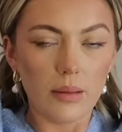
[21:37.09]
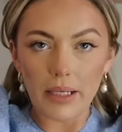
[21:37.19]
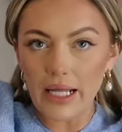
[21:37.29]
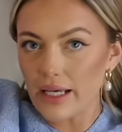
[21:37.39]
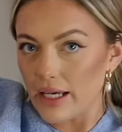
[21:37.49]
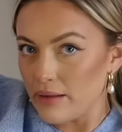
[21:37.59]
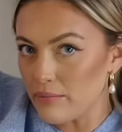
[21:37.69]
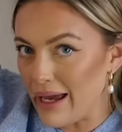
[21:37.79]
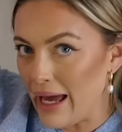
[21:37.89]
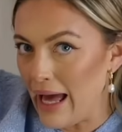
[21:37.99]
But like in
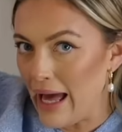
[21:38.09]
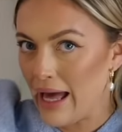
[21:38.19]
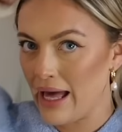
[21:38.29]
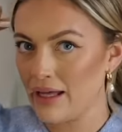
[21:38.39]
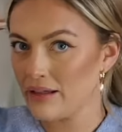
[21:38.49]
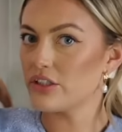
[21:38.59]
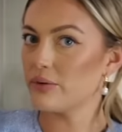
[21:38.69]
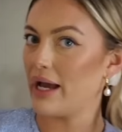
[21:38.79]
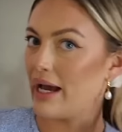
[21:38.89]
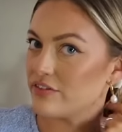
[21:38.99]
my hair, I don't know,
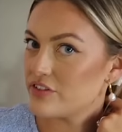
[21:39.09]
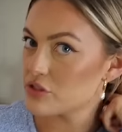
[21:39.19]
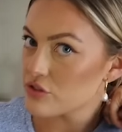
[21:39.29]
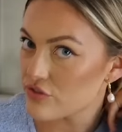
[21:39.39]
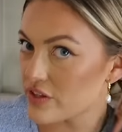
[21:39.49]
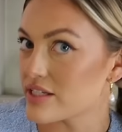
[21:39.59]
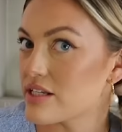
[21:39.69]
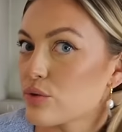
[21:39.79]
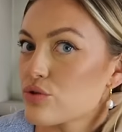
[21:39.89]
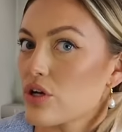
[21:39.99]
I had visions for this
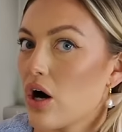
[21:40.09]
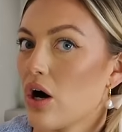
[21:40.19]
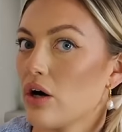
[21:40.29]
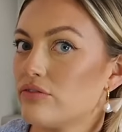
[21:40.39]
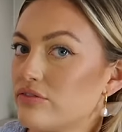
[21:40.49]
little scarf.